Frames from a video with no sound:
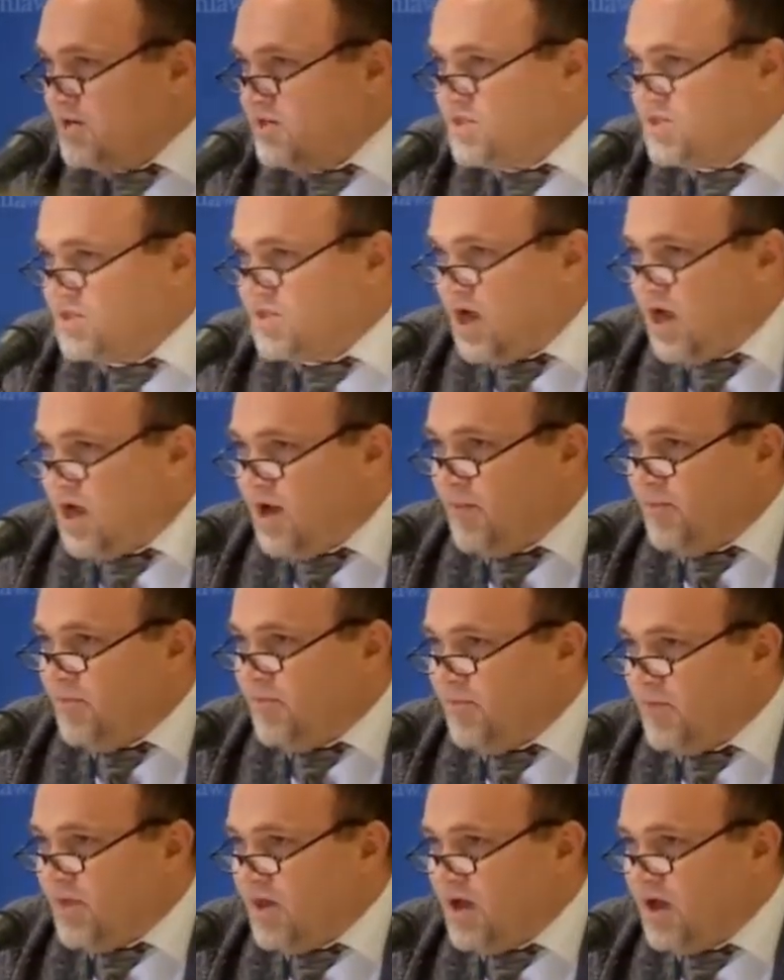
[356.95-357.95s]

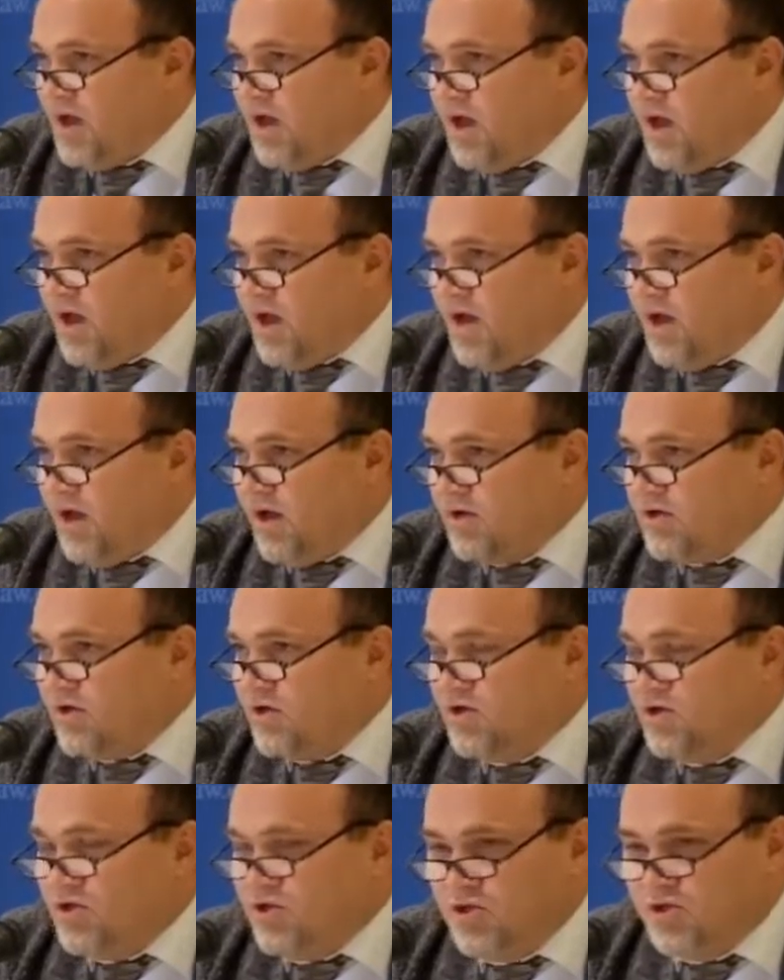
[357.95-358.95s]
some
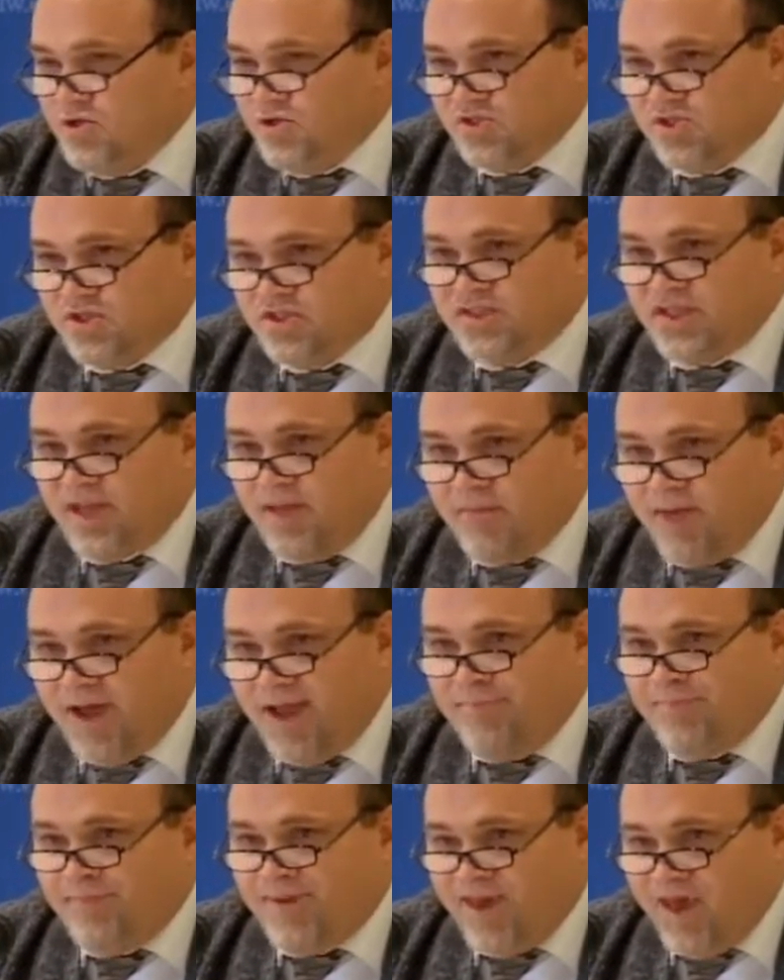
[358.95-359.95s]
conclusions that
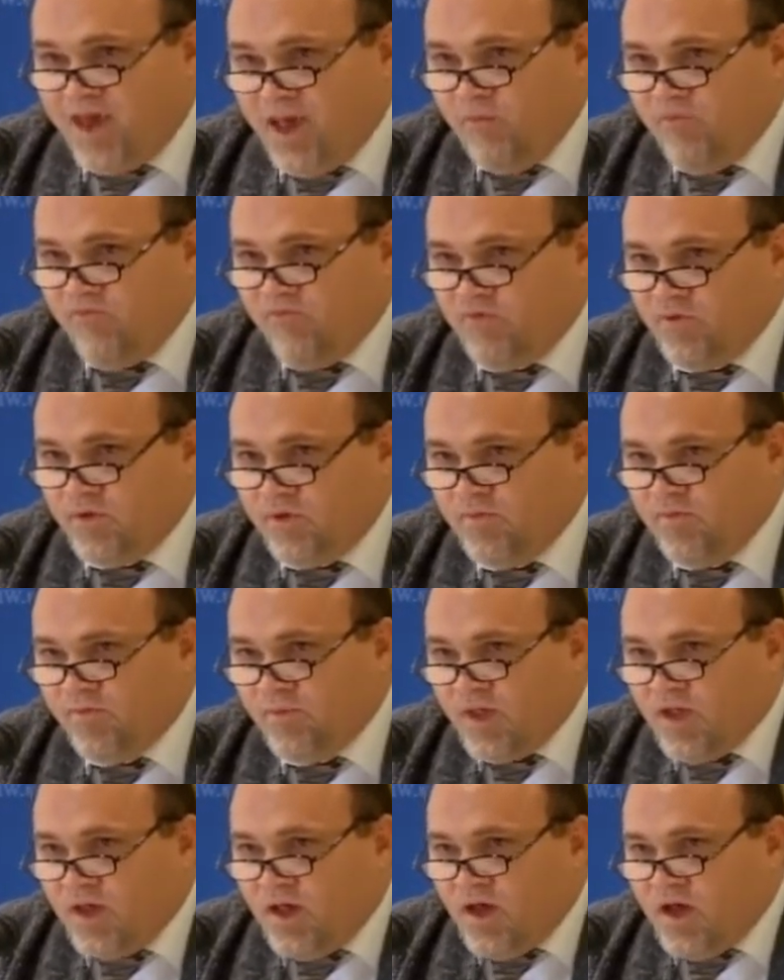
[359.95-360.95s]
might be
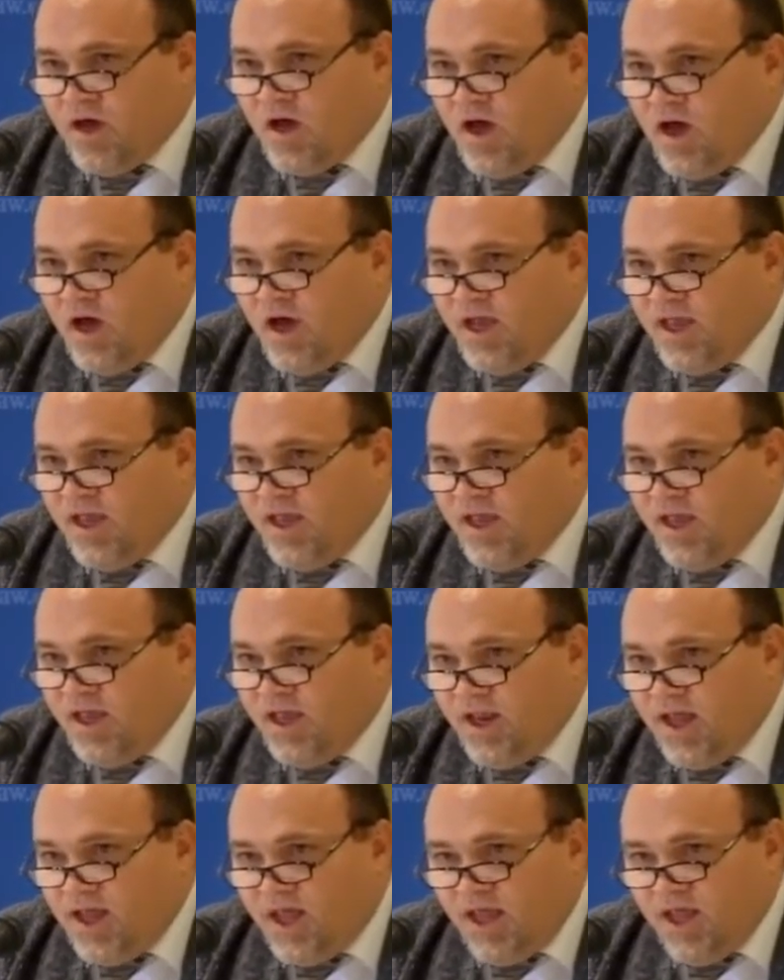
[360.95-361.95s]
helpful
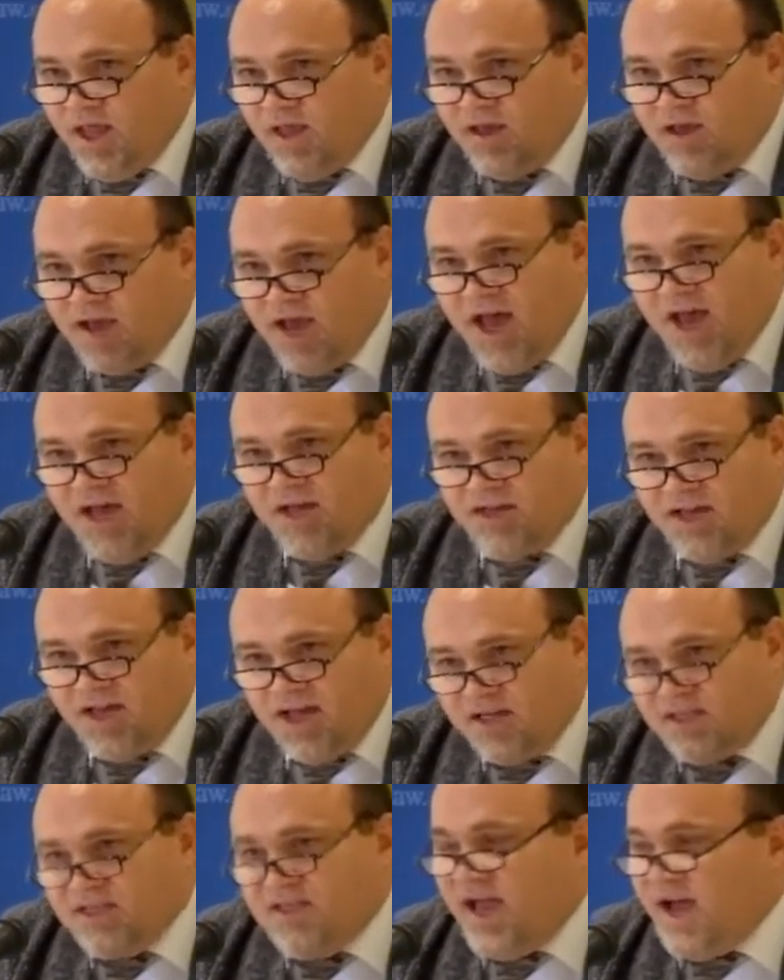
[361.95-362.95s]
in a
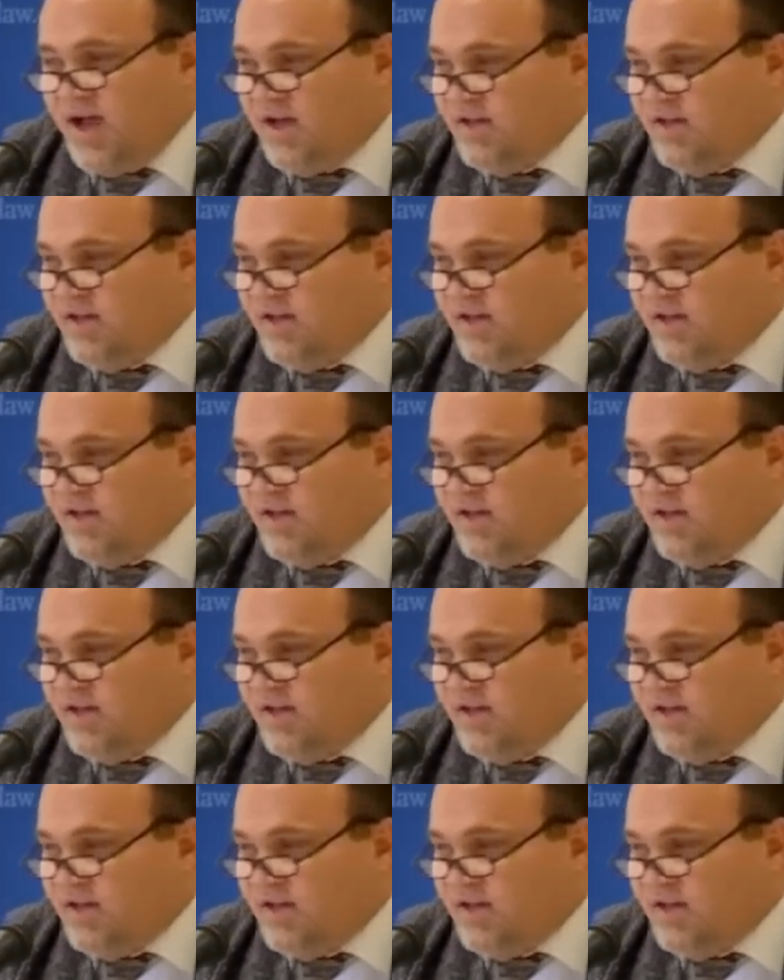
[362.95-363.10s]
context